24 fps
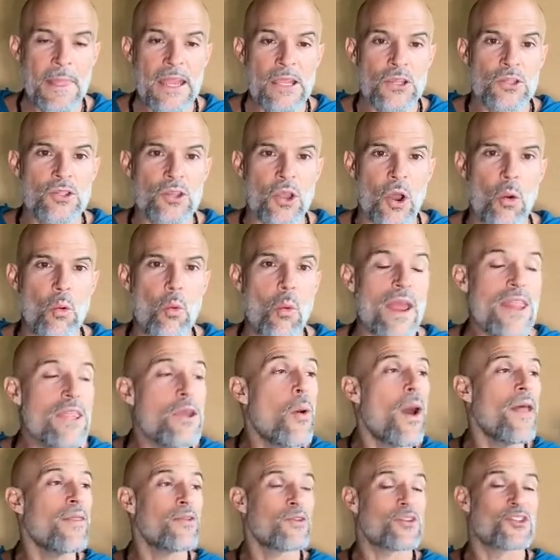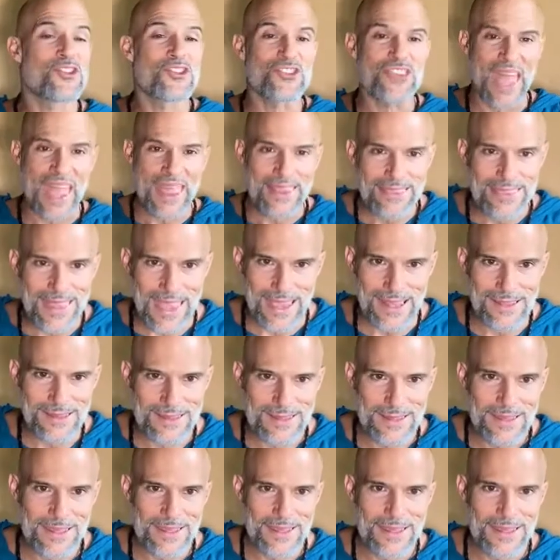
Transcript: So when you understand it,